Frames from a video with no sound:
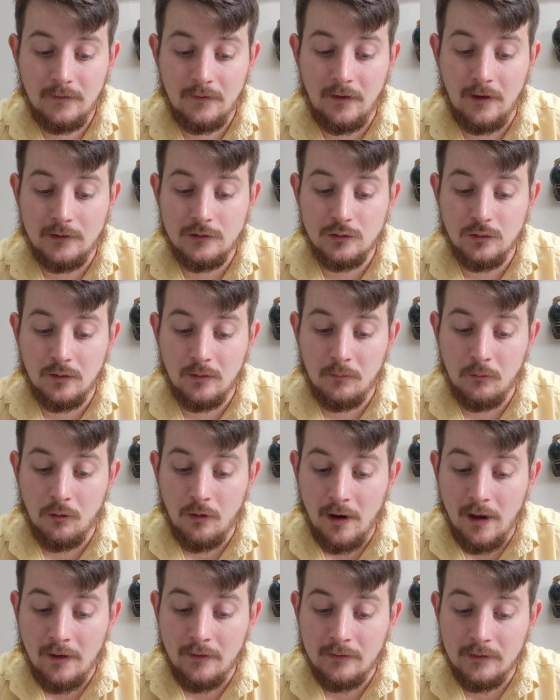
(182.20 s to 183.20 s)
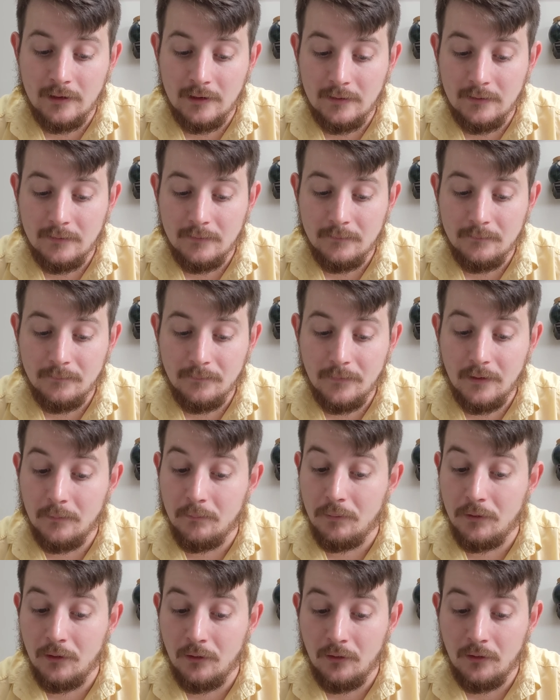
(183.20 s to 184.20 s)
Sexual immorality,
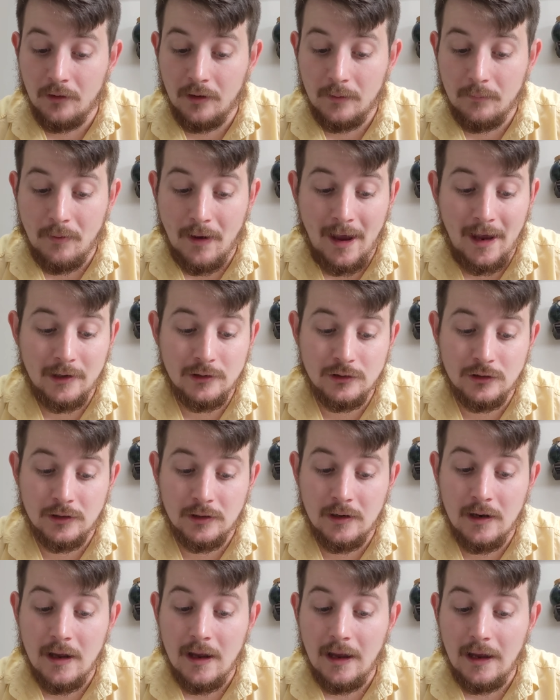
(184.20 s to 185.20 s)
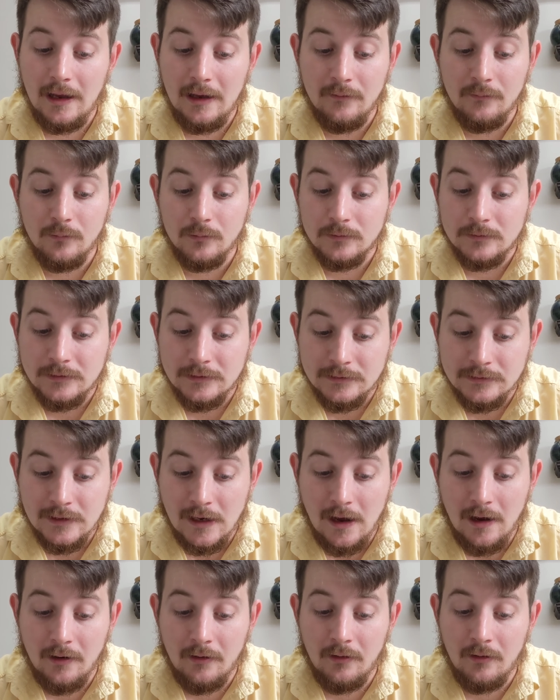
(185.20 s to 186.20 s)
impurity, passion, evil
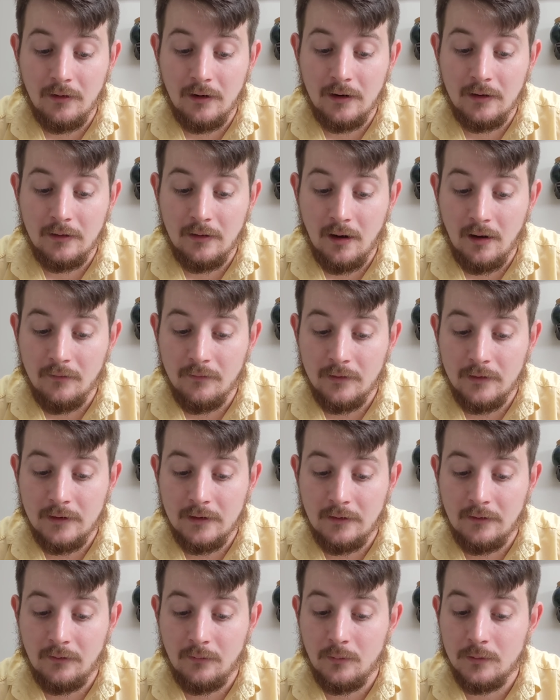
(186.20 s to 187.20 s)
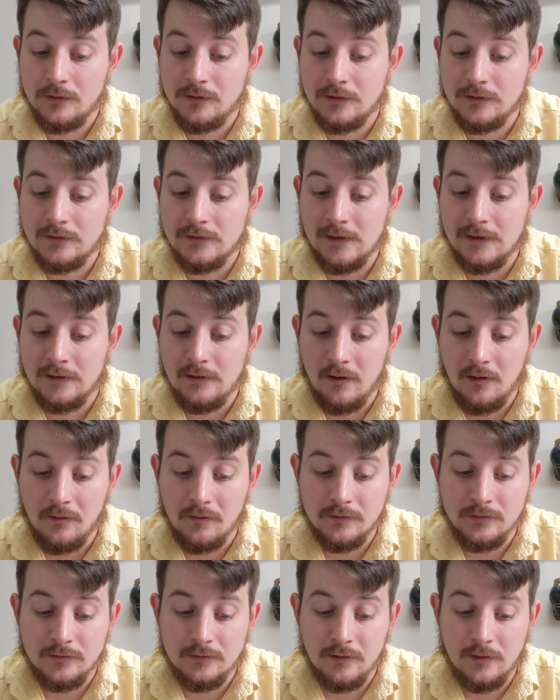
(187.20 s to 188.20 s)
desire, and covetousness, which is
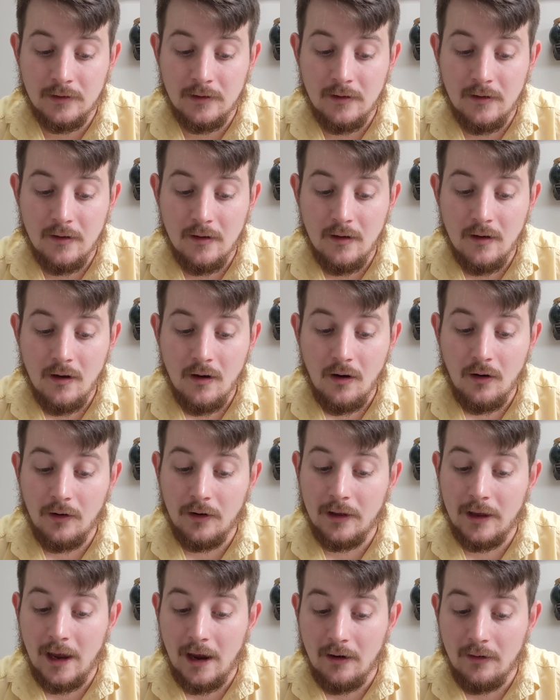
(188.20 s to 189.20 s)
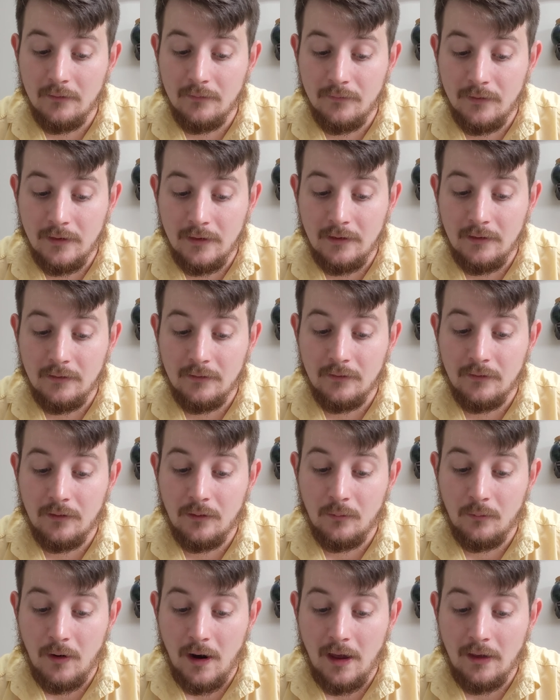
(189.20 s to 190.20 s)
idolatry. On account of these,
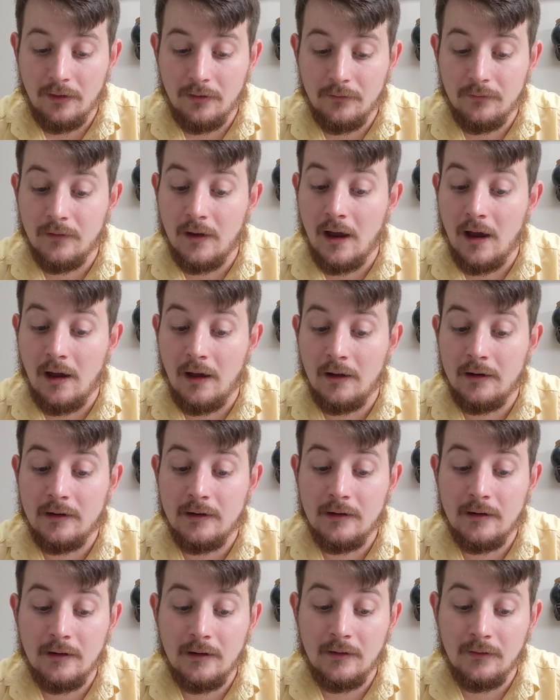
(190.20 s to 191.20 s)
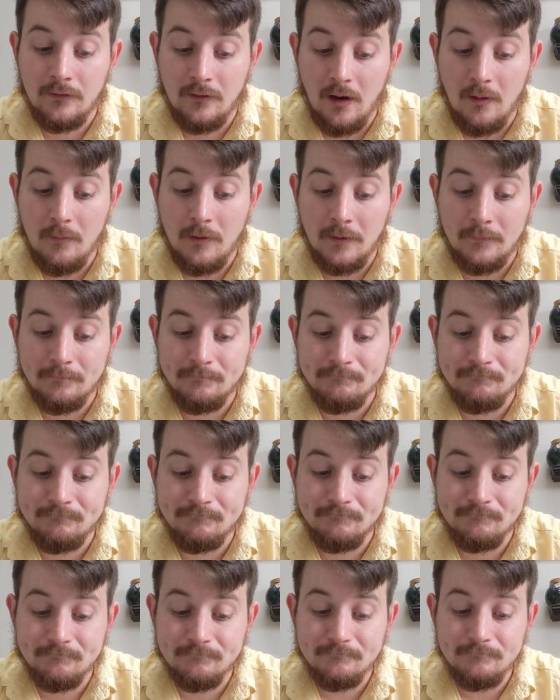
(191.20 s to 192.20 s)
the wrath of God is
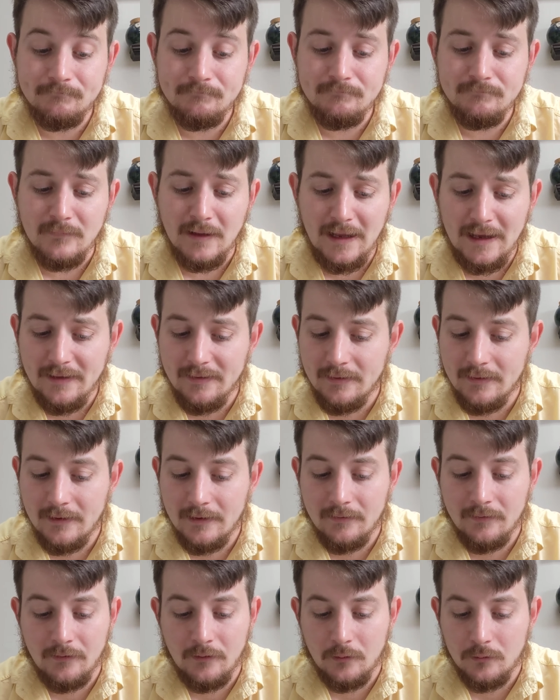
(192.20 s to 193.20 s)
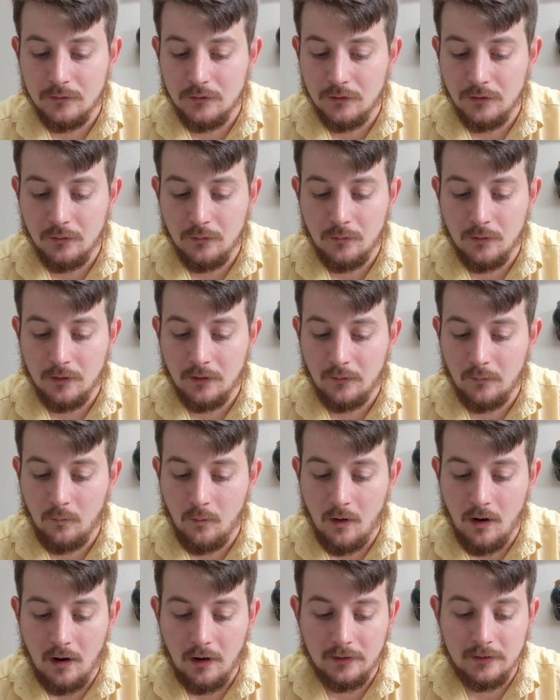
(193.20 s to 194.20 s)
coming. In these you too once
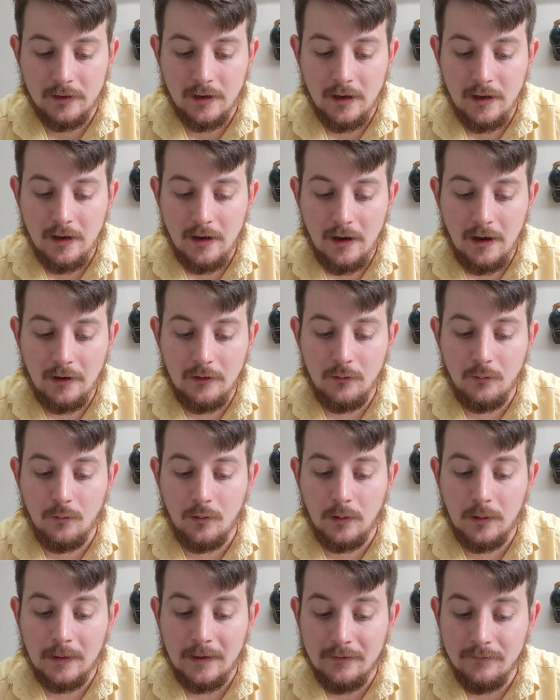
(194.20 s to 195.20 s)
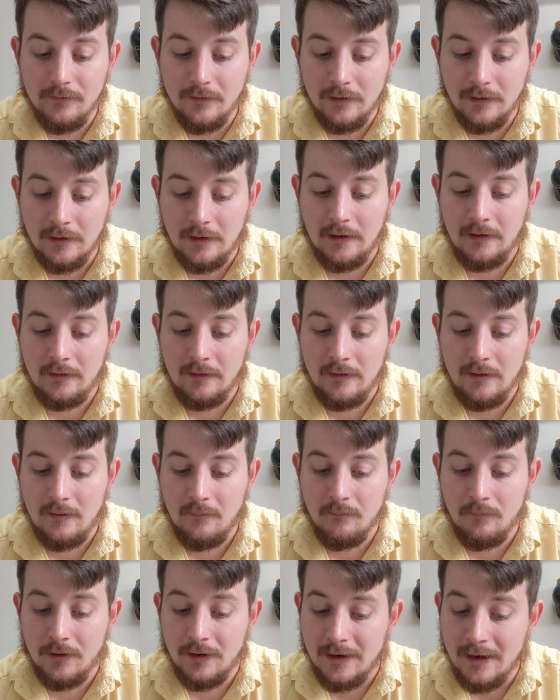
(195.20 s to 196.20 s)
walked, and you were living in
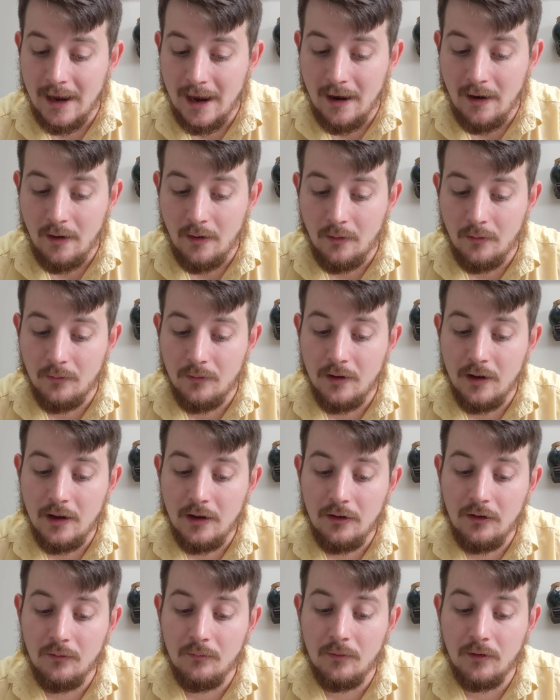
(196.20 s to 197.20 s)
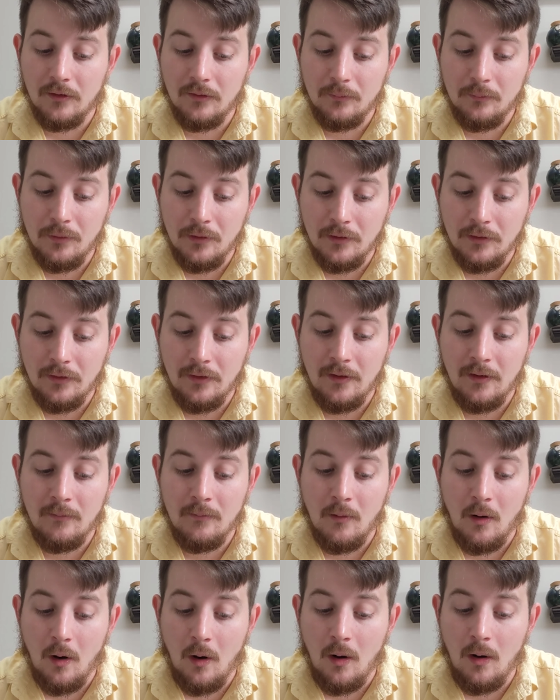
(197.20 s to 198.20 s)
them, but now you must put
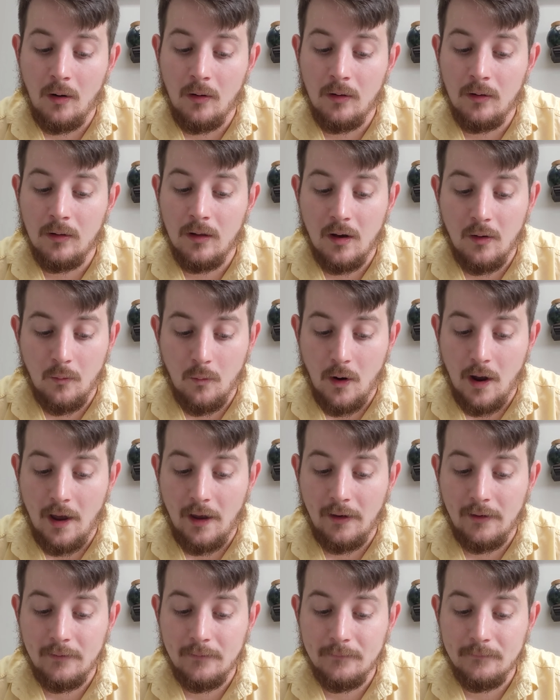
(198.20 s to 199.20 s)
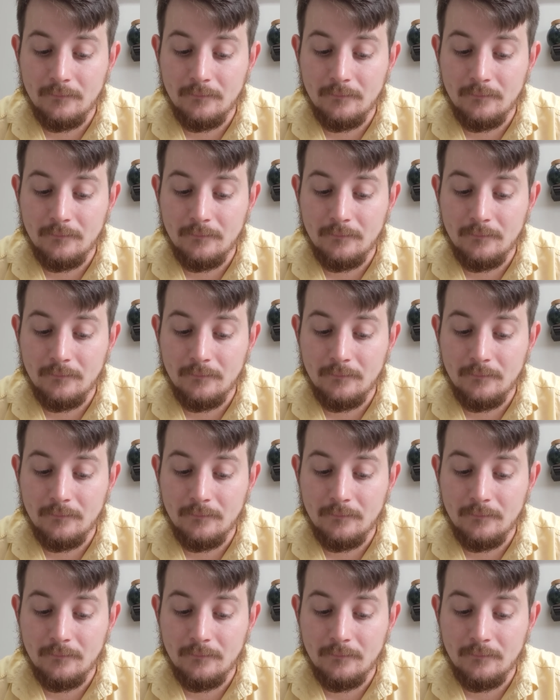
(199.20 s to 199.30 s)
them all away.